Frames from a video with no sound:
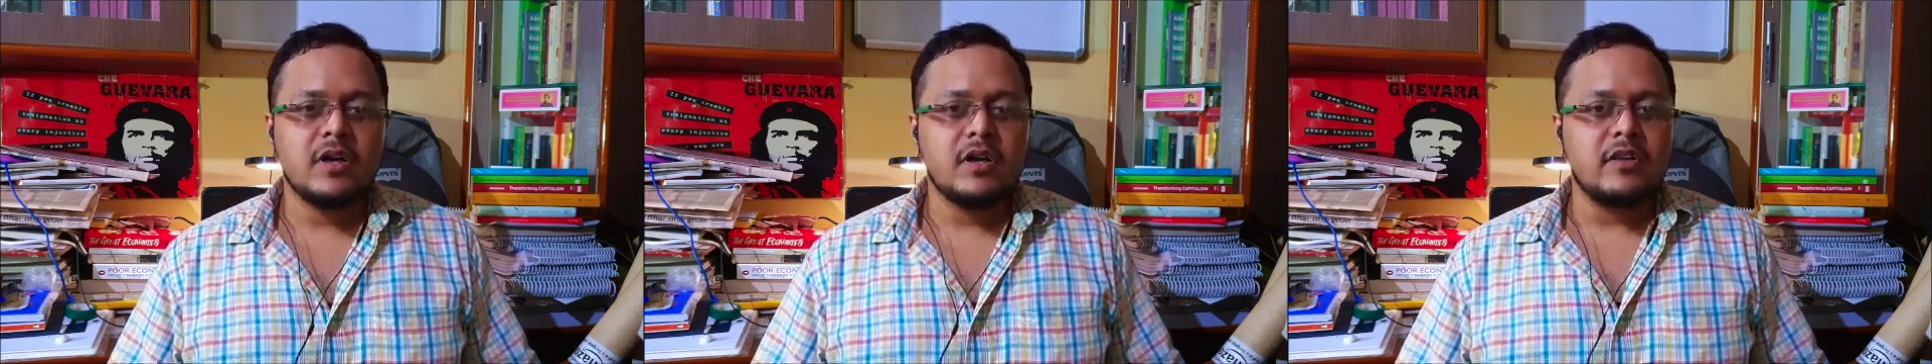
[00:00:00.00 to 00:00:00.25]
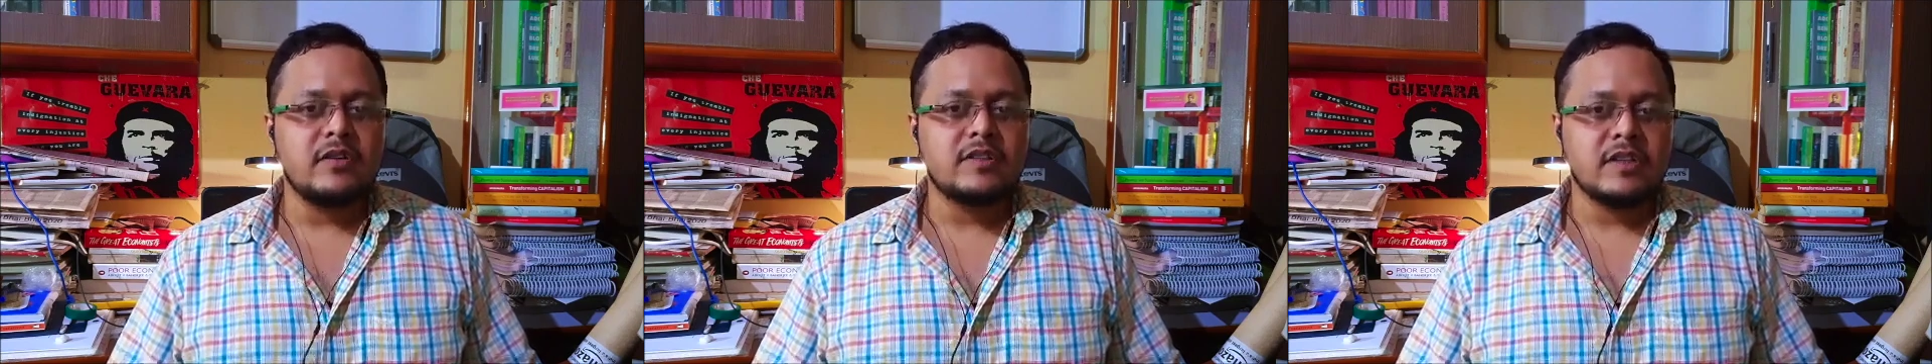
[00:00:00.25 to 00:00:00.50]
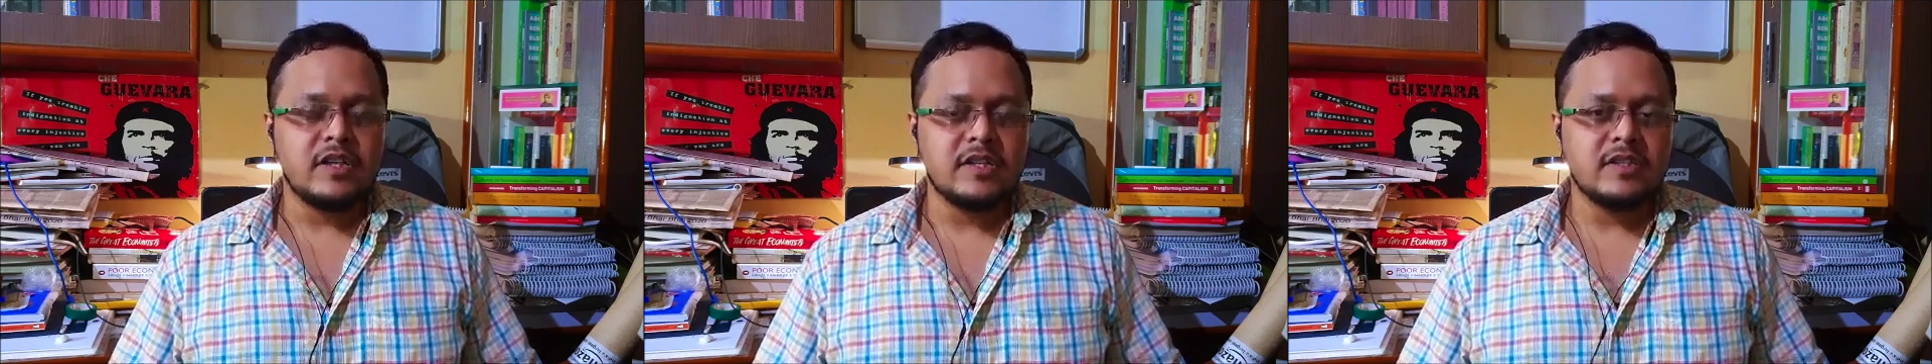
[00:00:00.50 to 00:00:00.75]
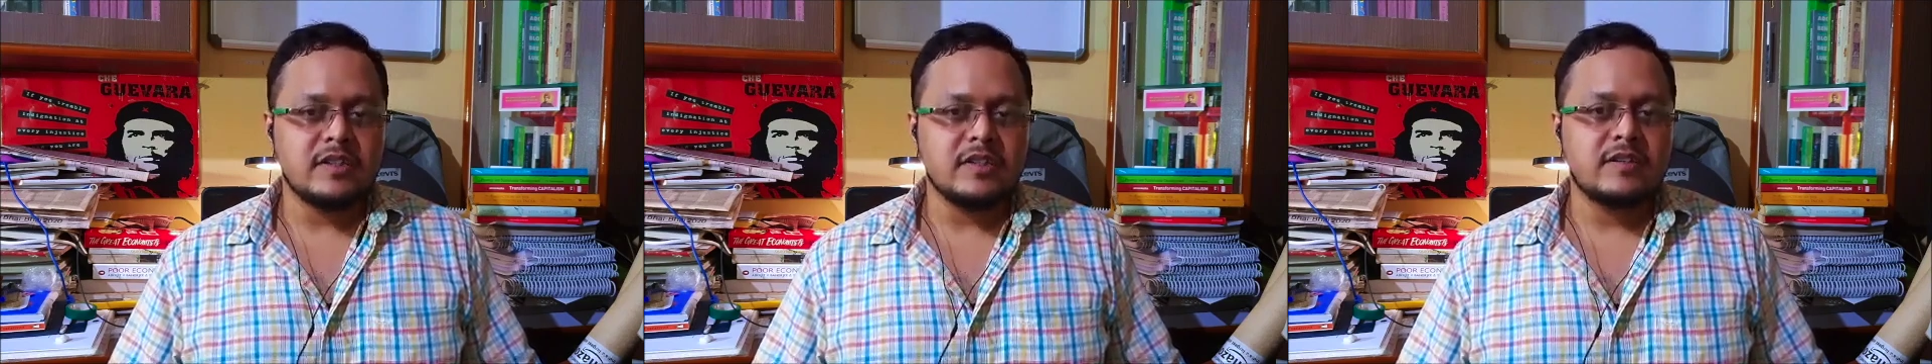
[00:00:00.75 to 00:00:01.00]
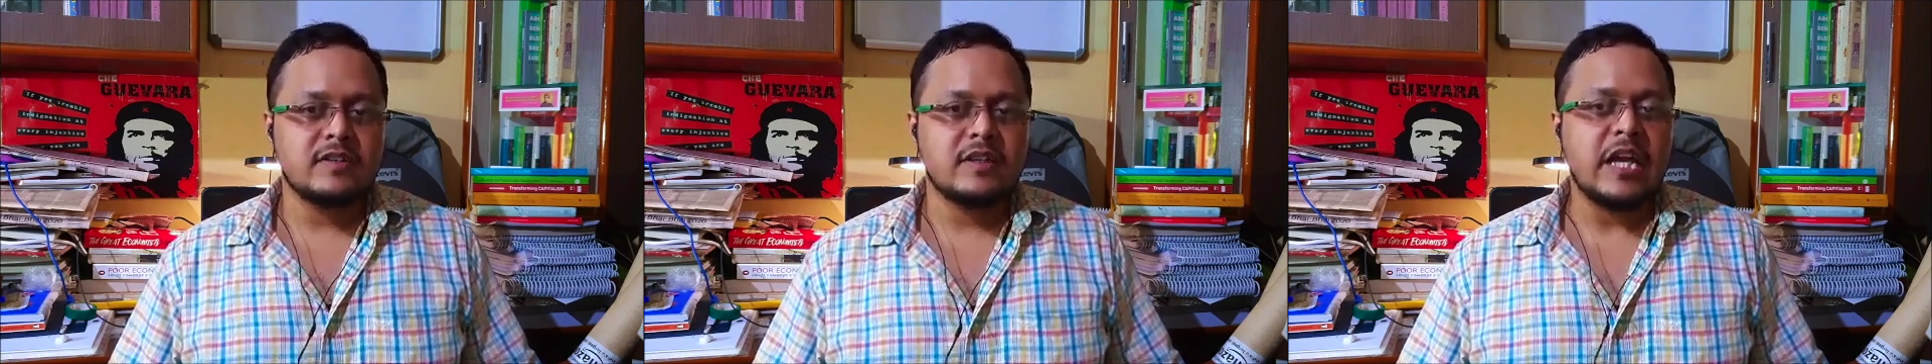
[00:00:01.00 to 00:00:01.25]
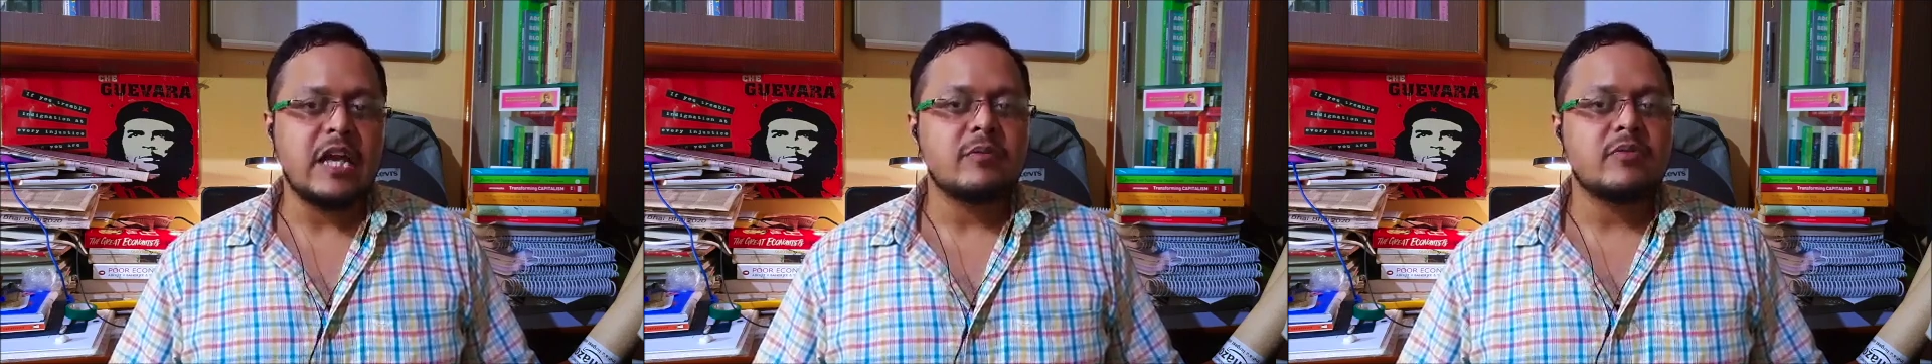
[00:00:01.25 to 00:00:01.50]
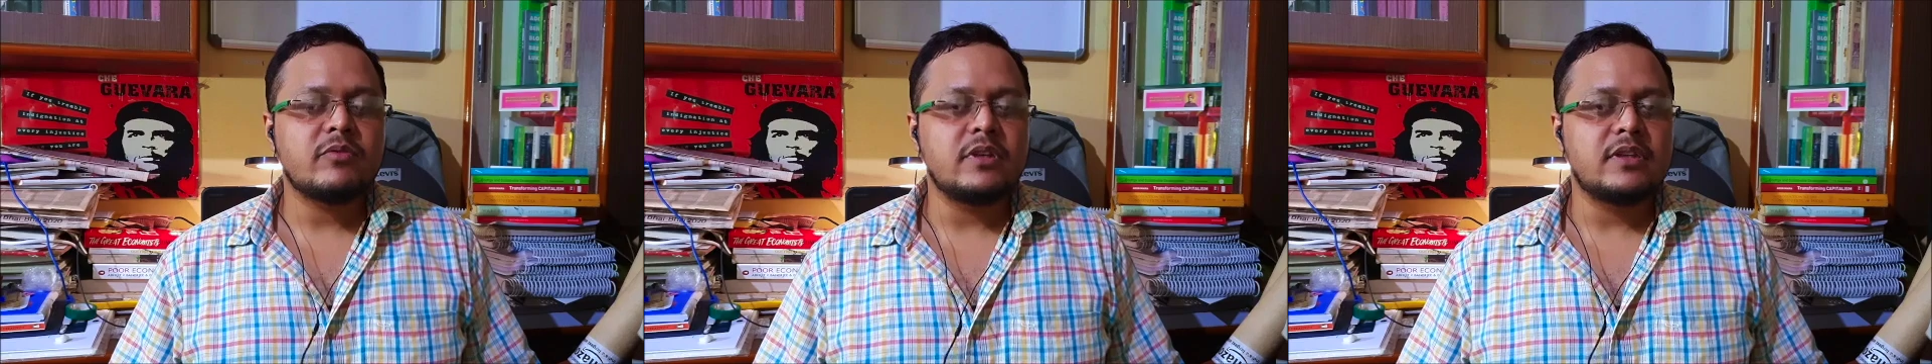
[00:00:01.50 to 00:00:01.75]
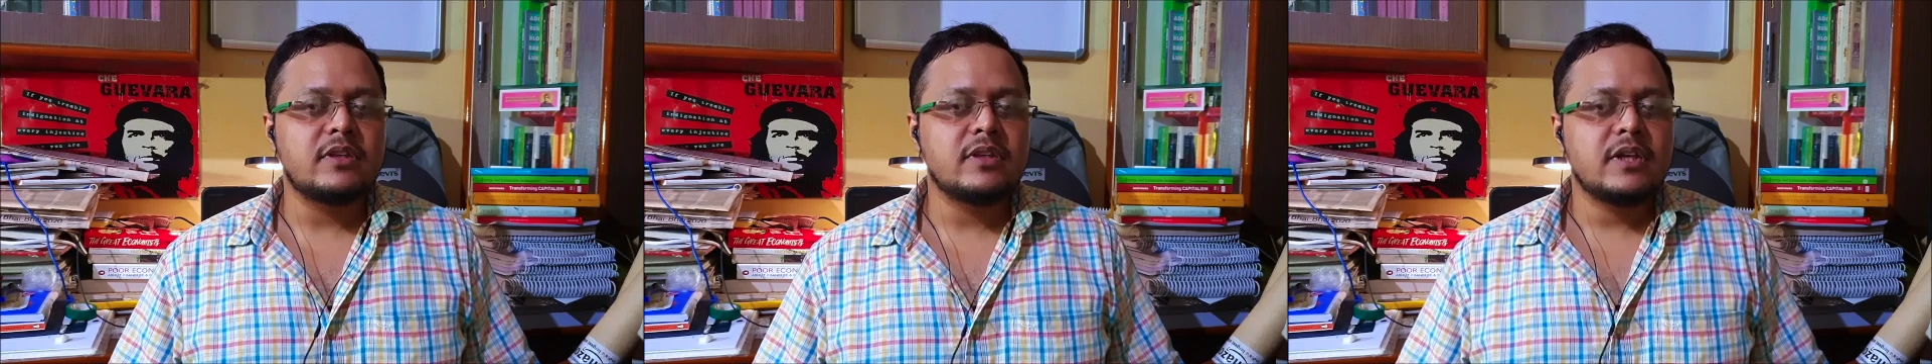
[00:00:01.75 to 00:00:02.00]
researchers came up with
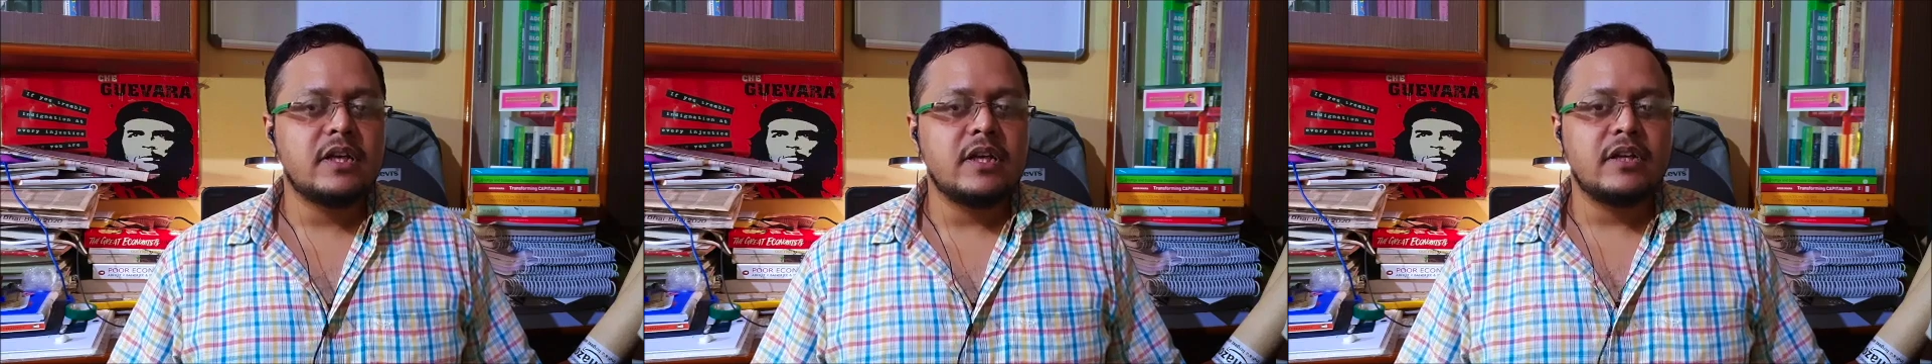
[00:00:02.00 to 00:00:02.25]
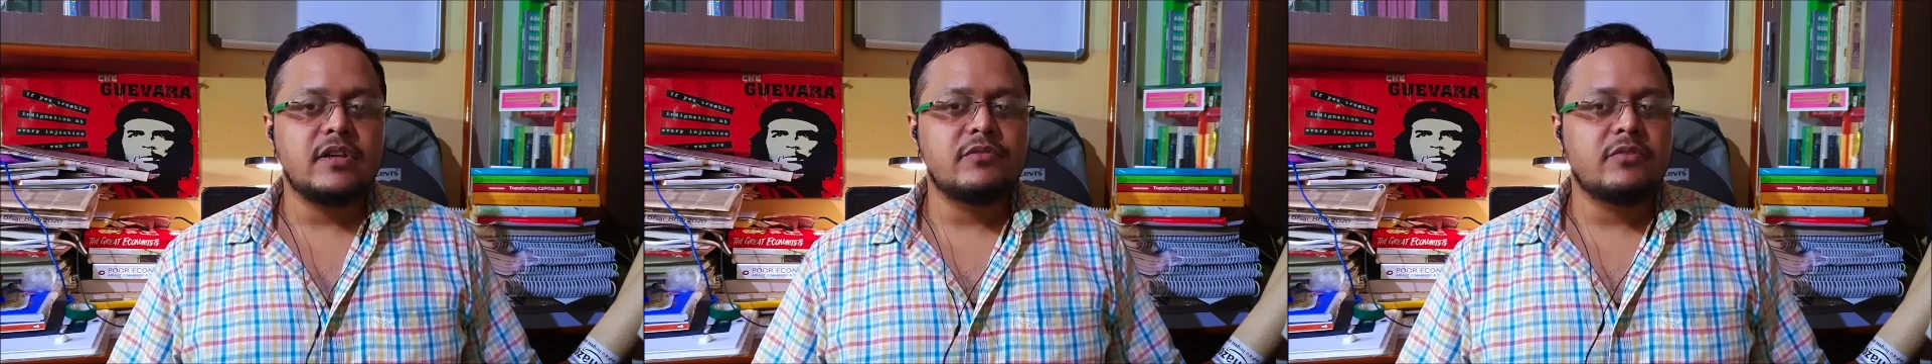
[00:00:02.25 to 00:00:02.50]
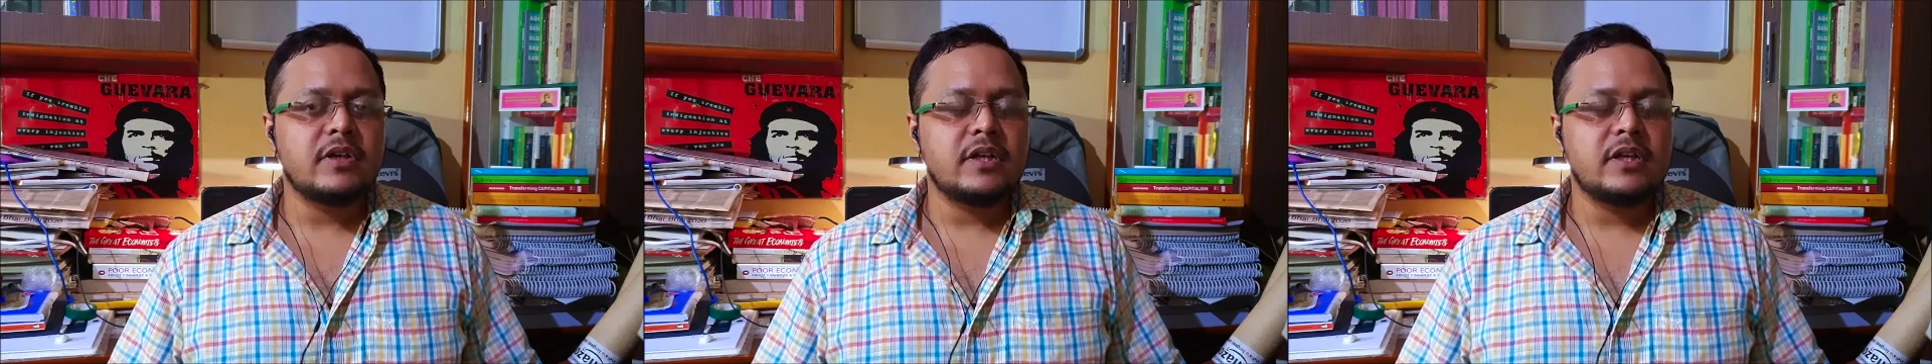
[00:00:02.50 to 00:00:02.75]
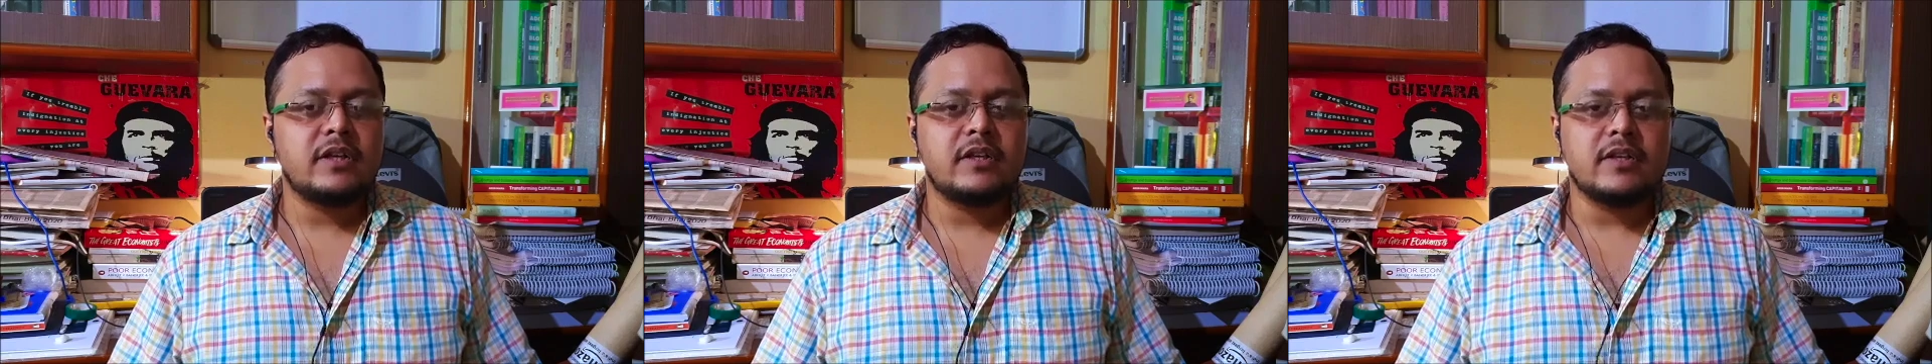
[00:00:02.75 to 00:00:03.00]
different